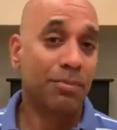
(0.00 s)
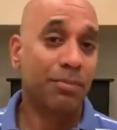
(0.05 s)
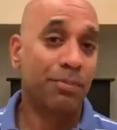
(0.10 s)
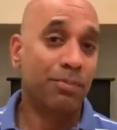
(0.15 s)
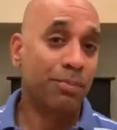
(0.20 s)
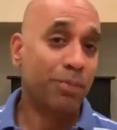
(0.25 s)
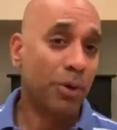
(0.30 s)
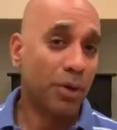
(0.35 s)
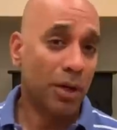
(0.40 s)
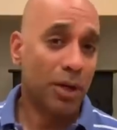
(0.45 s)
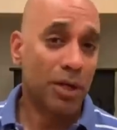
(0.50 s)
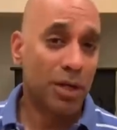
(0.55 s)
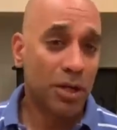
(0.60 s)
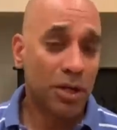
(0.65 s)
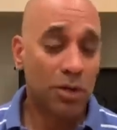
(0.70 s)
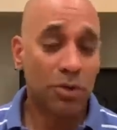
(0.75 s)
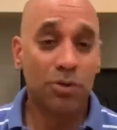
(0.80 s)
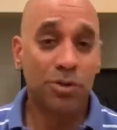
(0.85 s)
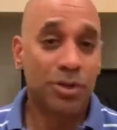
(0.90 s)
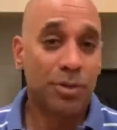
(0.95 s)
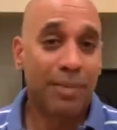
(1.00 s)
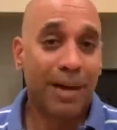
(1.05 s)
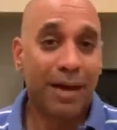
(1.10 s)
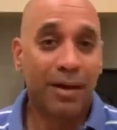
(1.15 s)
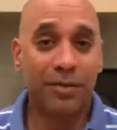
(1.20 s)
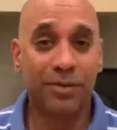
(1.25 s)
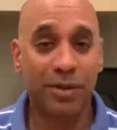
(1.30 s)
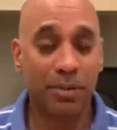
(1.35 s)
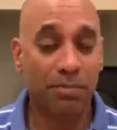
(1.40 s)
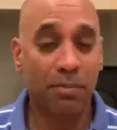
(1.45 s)
put a huge amount
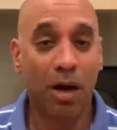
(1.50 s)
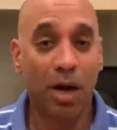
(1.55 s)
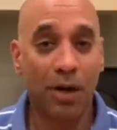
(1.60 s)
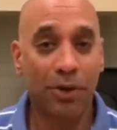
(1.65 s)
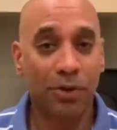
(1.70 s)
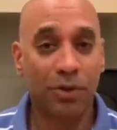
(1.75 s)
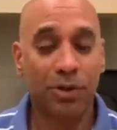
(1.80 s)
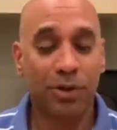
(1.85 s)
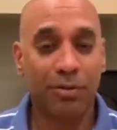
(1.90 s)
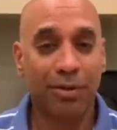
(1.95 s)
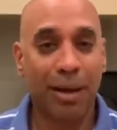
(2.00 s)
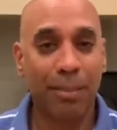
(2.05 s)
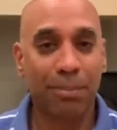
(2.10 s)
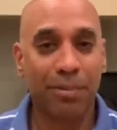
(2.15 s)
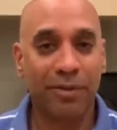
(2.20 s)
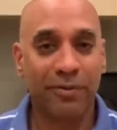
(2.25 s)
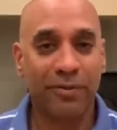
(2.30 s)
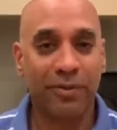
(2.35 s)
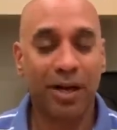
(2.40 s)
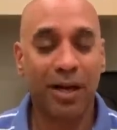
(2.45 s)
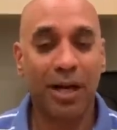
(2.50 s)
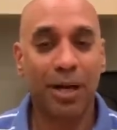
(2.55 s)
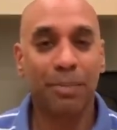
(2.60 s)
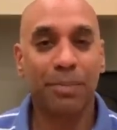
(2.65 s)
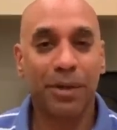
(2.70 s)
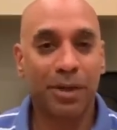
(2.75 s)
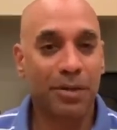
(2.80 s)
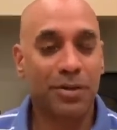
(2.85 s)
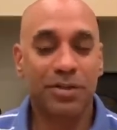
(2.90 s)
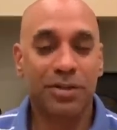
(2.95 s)
of demand on your amplifier,
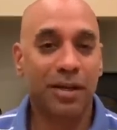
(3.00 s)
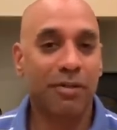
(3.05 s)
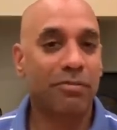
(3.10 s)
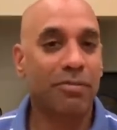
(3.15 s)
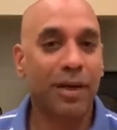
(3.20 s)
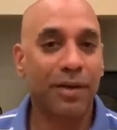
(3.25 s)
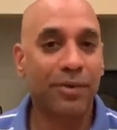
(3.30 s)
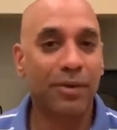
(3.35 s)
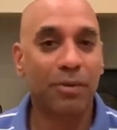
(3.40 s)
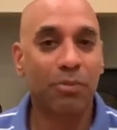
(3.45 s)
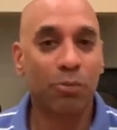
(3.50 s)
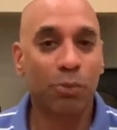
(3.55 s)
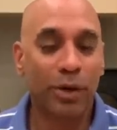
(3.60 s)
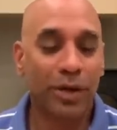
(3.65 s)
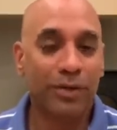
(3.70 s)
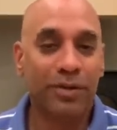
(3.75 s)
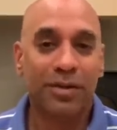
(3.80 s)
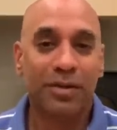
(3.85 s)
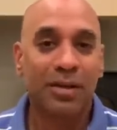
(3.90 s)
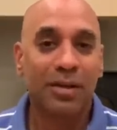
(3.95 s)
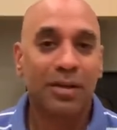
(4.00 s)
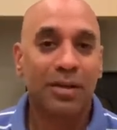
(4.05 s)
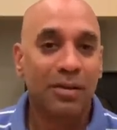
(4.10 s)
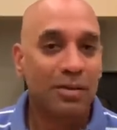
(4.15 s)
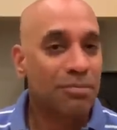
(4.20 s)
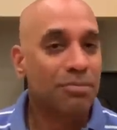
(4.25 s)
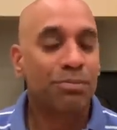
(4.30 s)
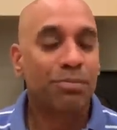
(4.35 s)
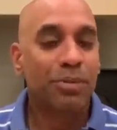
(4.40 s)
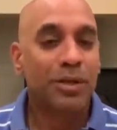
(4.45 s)
because I've run them with
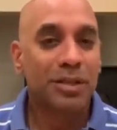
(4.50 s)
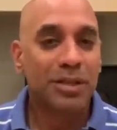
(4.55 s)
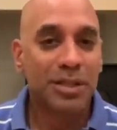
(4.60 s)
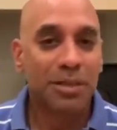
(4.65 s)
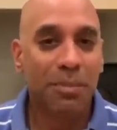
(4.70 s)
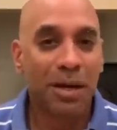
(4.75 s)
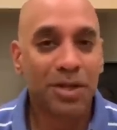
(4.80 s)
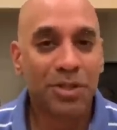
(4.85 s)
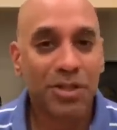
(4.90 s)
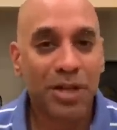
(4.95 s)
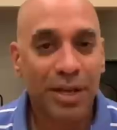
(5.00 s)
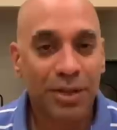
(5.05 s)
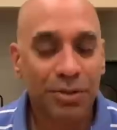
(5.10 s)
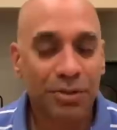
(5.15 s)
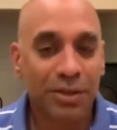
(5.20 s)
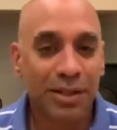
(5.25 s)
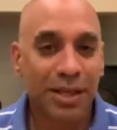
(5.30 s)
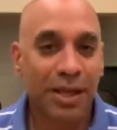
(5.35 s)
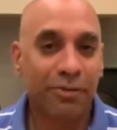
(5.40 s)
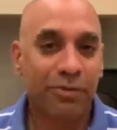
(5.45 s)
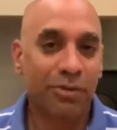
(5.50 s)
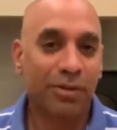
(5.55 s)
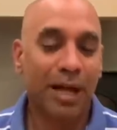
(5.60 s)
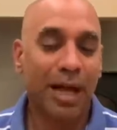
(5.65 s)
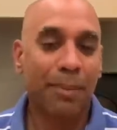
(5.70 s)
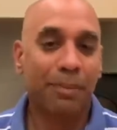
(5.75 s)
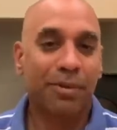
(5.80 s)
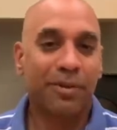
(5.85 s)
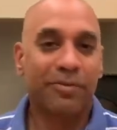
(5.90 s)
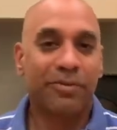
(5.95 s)
pretty much entry level
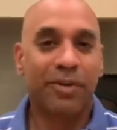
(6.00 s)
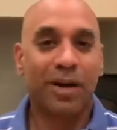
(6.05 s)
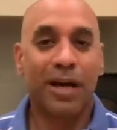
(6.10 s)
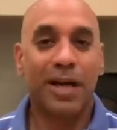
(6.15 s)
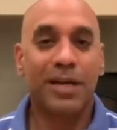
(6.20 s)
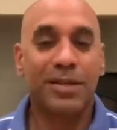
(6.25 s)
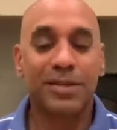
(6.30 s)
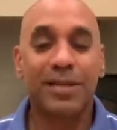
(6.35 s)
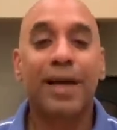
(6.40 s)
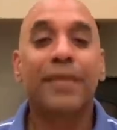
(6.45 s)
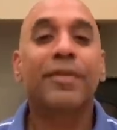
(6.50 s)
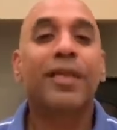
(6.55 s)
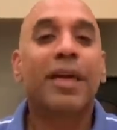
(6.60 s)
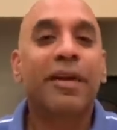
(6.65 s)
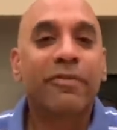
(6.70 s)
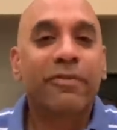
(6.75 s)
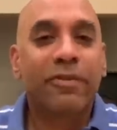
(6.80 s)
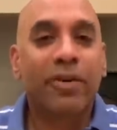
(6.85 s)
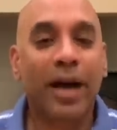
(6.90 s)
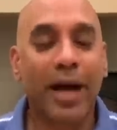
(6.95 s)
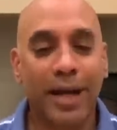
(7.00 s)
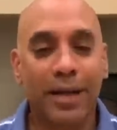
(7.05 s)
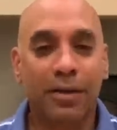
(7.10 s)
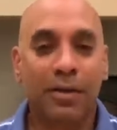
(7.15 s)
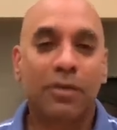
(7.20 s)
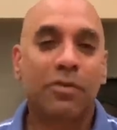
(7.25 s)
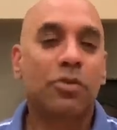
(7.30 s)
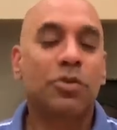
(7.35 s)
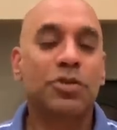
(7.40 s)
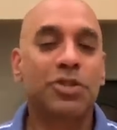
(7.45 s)
amplifiers and they're fine.
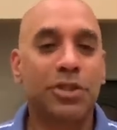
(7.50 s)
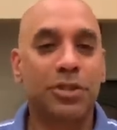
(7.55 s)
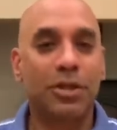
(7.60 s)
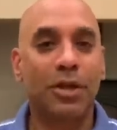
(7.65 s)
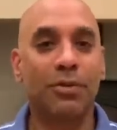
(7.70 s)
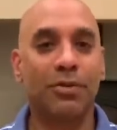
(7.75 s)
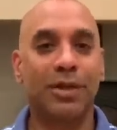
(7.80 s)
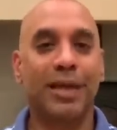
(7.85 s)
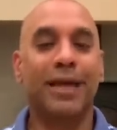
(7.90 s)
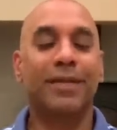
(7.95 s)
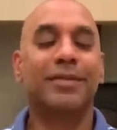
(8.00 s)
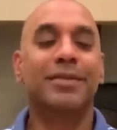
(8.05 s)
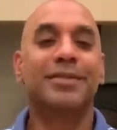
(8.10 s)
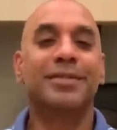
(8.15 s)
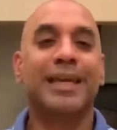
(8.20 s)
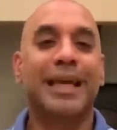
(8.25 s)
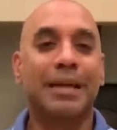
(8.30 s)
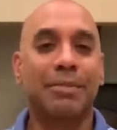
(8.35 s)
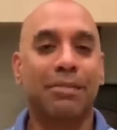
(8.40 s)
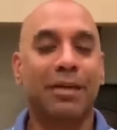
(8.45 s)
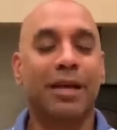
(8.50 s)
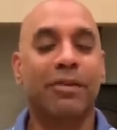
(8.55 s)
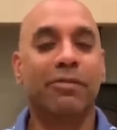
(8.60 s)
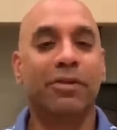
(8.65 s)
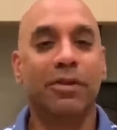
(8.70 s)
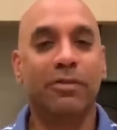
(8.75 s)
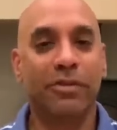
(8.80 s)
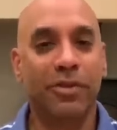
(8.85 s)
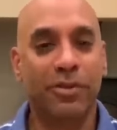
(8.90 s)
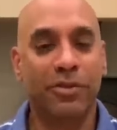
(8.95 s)
Of course, you don't get the same level
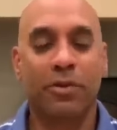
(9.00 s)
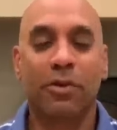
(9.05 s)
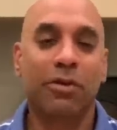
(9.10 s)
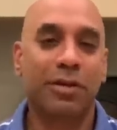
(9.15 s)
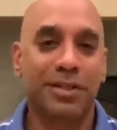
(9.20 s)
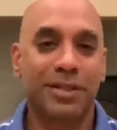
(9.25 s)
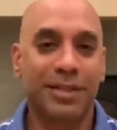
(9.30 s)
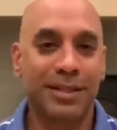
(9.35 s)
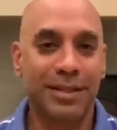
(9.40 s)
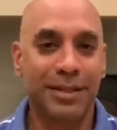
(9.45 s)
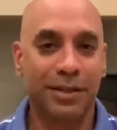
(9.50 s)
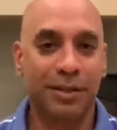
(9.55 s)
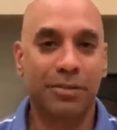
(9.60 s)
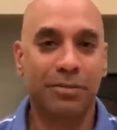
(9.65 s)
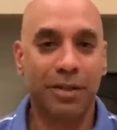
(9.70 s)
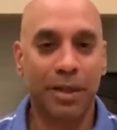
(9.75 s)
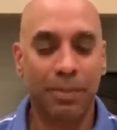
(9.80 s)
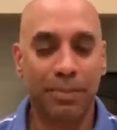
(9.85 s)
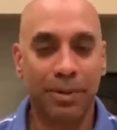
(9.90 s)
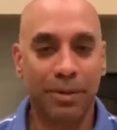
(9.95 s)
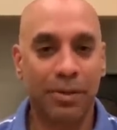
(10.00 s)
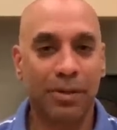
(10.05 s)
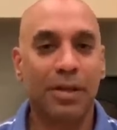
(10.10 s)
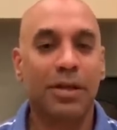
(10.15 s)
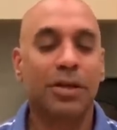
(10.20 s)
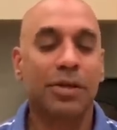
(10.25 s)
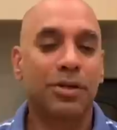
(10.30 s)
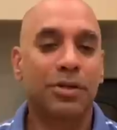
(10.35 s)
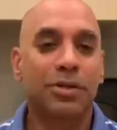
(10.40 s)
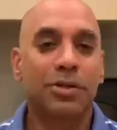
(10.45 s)
of authority and grip and
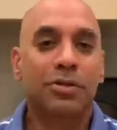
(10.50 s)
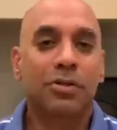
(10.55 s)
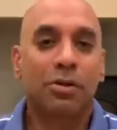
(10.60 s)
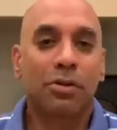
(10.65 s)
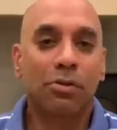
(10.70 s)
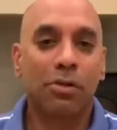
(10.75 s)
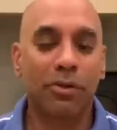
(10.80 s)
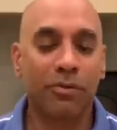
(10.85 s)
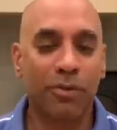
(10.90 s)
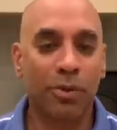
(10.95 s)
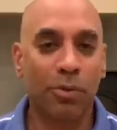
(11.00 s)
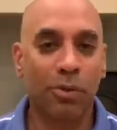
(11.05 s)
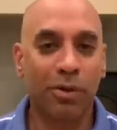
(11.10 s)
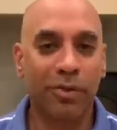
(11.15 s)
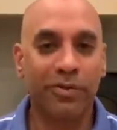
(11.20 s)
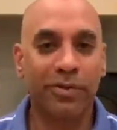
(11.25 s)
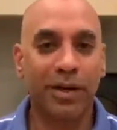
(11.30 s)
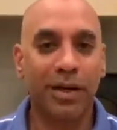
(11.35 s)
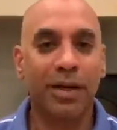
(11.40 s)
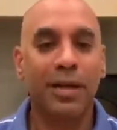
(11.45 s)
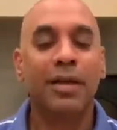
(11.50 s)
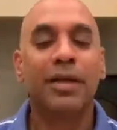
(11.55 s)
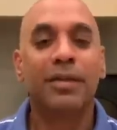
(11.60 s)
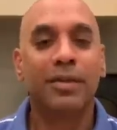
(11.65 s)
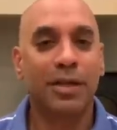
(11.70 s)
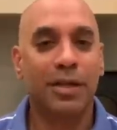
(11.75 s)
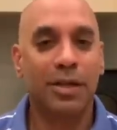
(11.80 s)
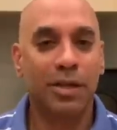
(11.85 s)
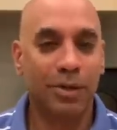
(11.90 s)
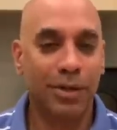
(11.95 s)
control of the woofer
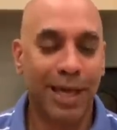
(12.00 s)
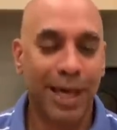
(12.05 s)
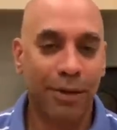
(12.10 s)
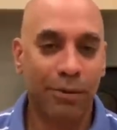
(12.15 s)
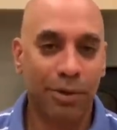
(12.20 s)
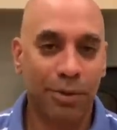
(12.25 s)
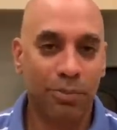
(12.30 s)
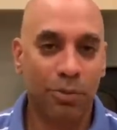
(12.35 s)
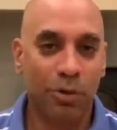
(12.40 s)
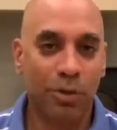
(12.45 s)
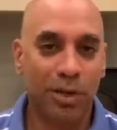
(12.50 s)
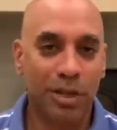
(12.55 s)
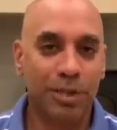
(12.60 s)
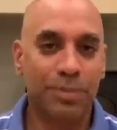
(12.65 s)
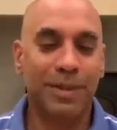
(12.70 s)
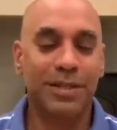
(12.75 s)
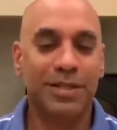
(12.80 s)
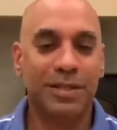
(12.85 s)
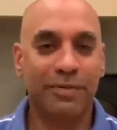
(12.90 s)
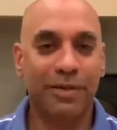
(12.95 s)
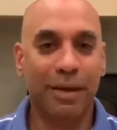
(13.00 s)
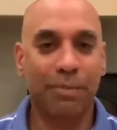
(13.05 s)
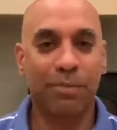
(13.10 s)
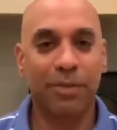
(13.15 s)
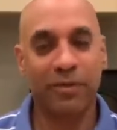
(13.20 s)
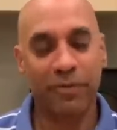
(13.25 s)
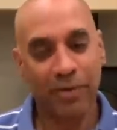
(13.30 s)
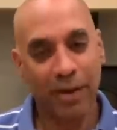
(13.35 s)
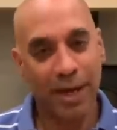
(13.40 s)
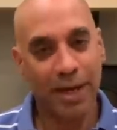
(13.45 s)
that you get with more expensive
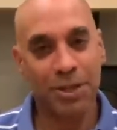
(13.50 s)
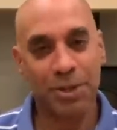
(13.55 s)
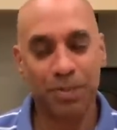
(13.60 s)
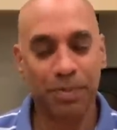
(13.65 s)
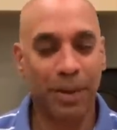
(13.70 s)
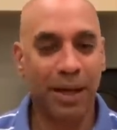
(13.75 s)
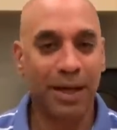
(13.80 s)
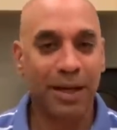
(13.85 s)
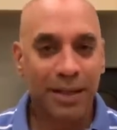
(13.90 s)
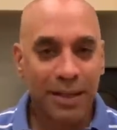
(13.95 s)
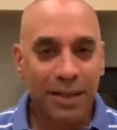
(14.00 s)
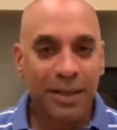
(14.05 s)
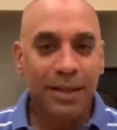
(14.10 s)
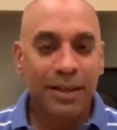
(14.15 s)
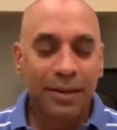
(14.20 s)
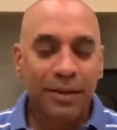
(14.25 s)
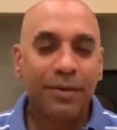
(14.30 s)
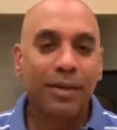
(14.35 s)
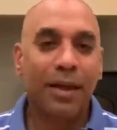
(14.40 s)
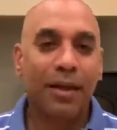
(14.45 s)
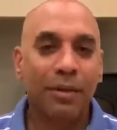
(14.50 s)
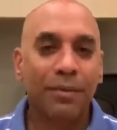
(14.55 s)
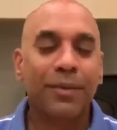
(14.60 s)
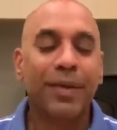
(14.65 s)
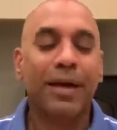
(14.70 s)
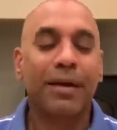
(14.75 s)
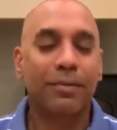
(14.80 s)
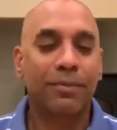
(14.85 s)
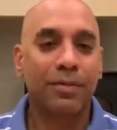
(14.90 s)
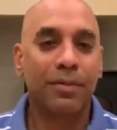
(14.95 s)
amplifiers, but
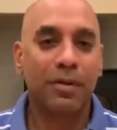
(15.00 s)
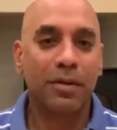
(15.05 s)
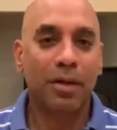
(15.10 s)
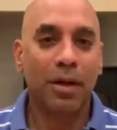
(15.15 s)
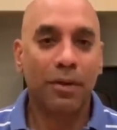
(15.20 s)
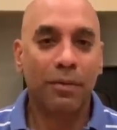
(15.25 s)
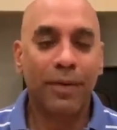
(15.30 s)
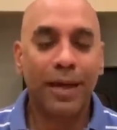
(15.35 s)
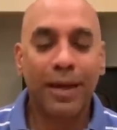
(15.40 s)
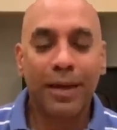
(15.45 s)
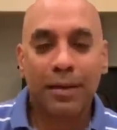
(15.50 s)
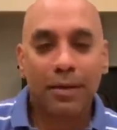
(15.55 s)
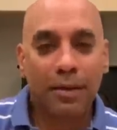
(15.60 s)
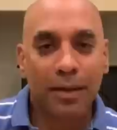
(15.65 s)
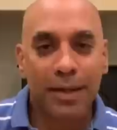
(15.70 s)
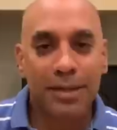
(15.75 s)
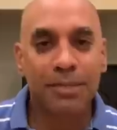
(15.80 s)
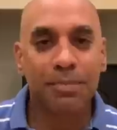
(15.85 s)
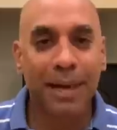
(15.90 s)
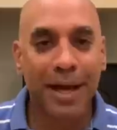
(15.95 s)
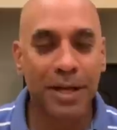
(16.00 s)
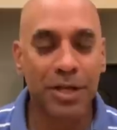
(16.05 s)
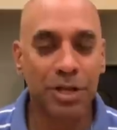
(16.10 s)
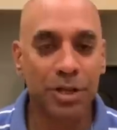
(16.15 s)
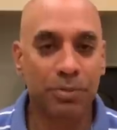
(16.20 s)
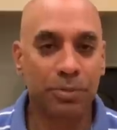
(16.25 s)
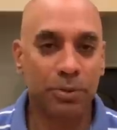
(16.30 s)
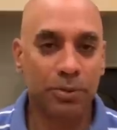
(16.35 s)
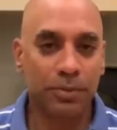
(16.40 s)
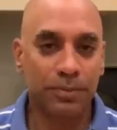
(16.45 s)
it's
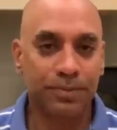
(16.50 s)
manageable.